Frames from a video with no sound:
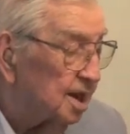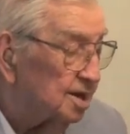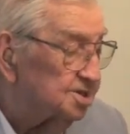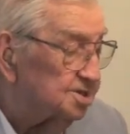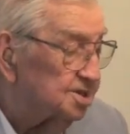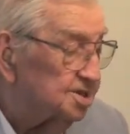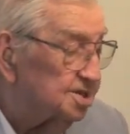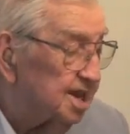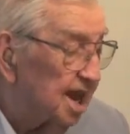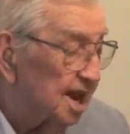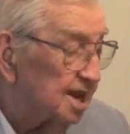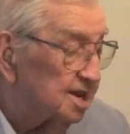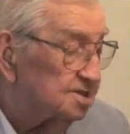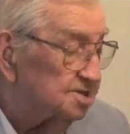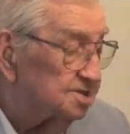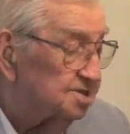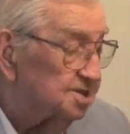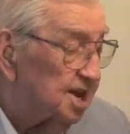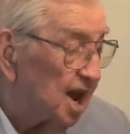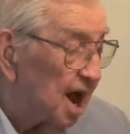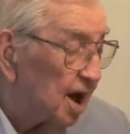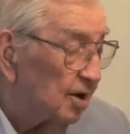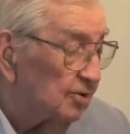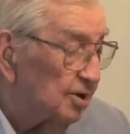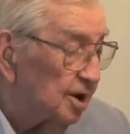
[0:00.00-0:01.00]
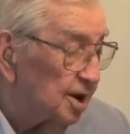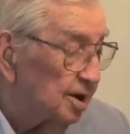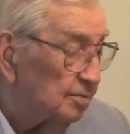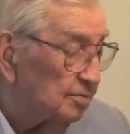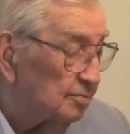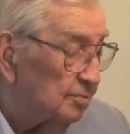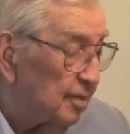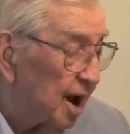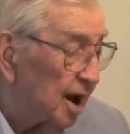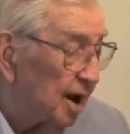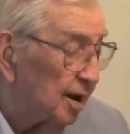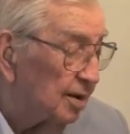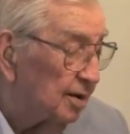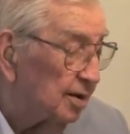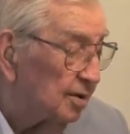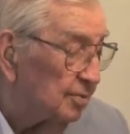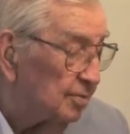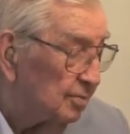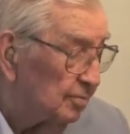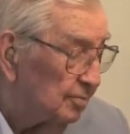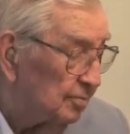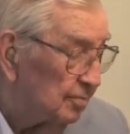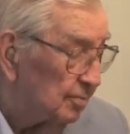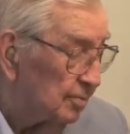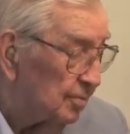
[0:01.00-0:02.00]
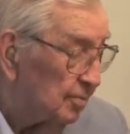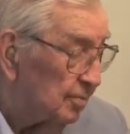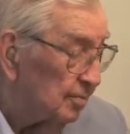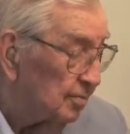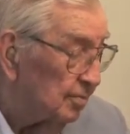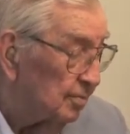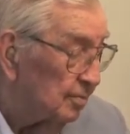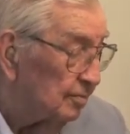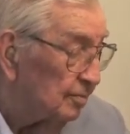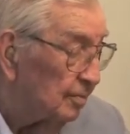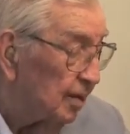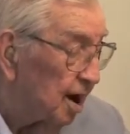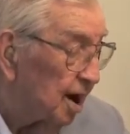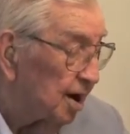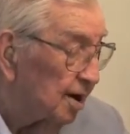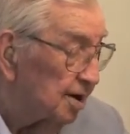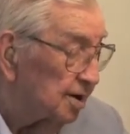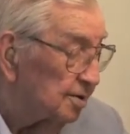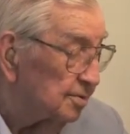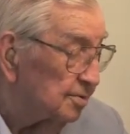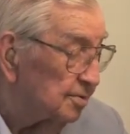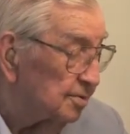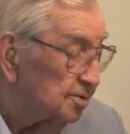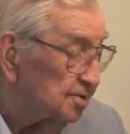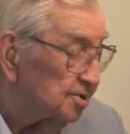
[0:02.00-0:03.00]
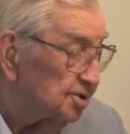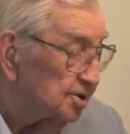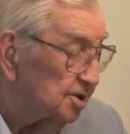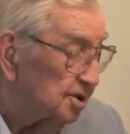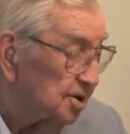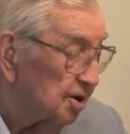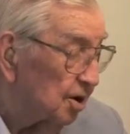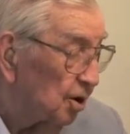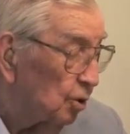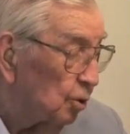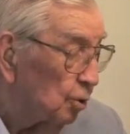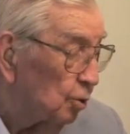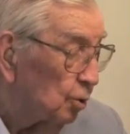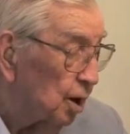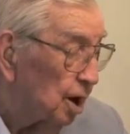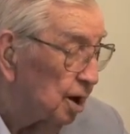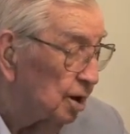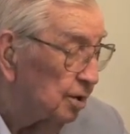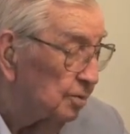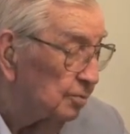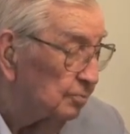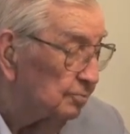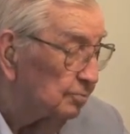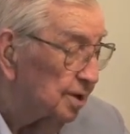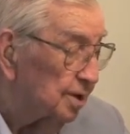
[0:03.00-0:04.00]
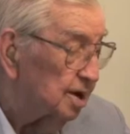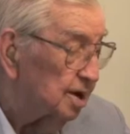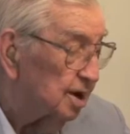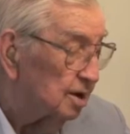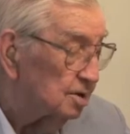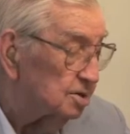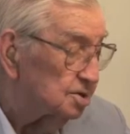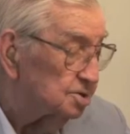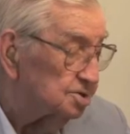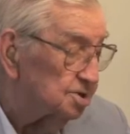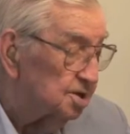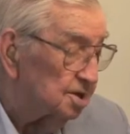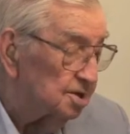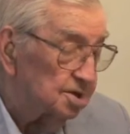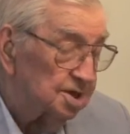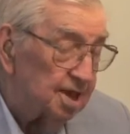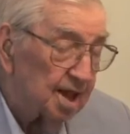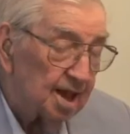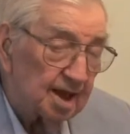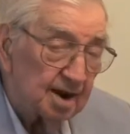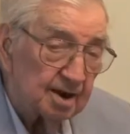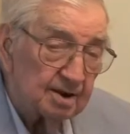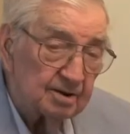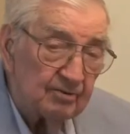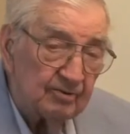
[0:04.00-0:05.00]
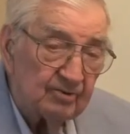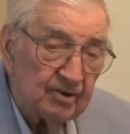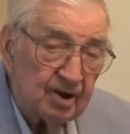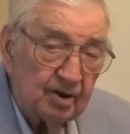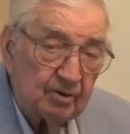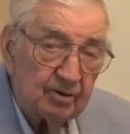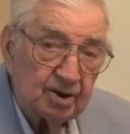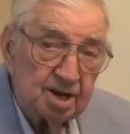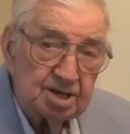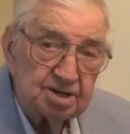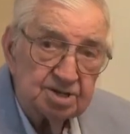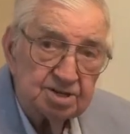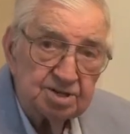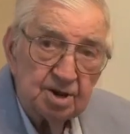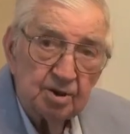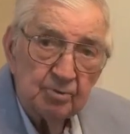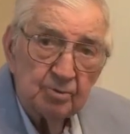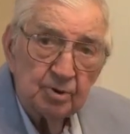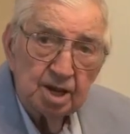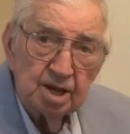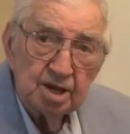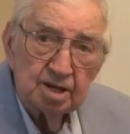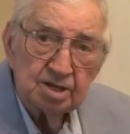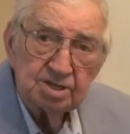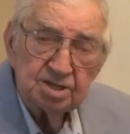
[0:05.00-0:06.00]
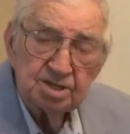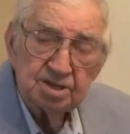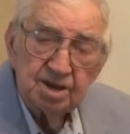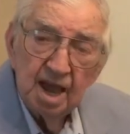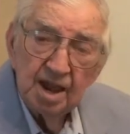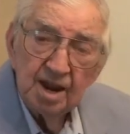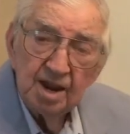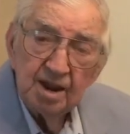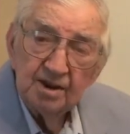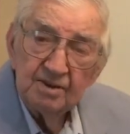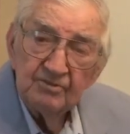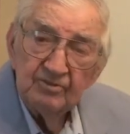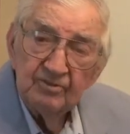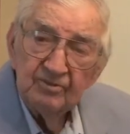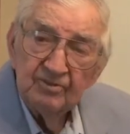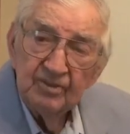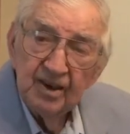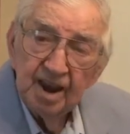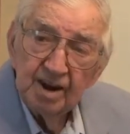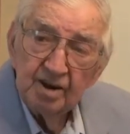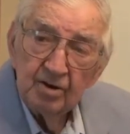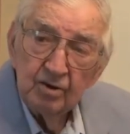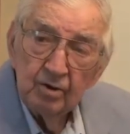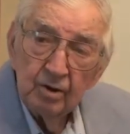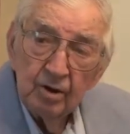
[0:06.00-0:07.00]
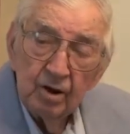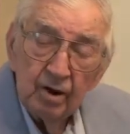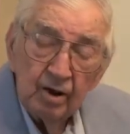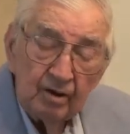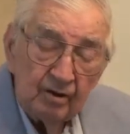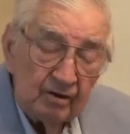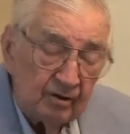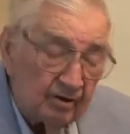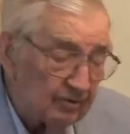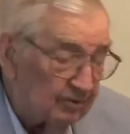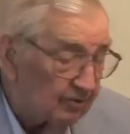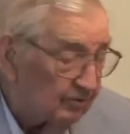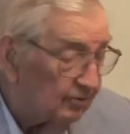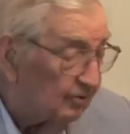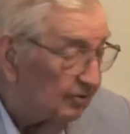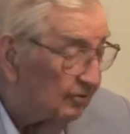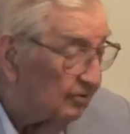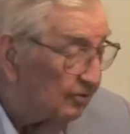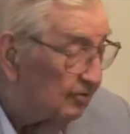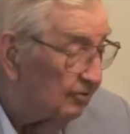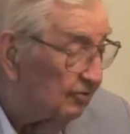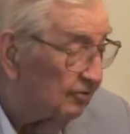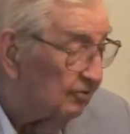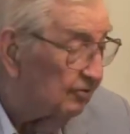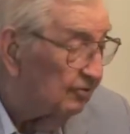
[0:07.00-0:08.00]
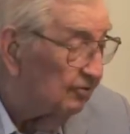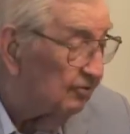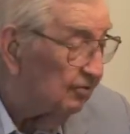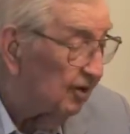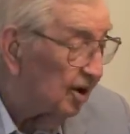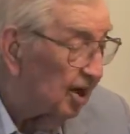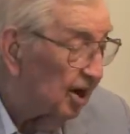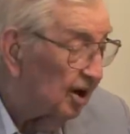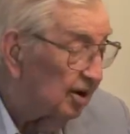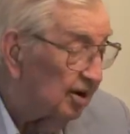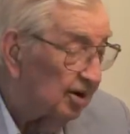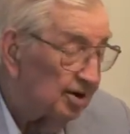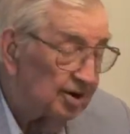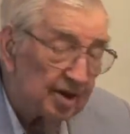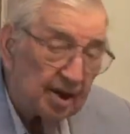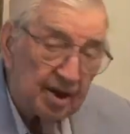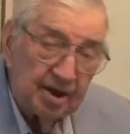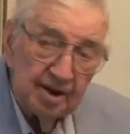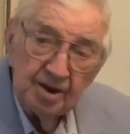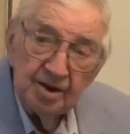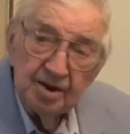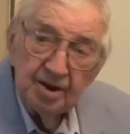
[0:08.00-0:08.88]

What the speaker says: It stands out in my mind, Toccoa, because they had a very serious and fatal flood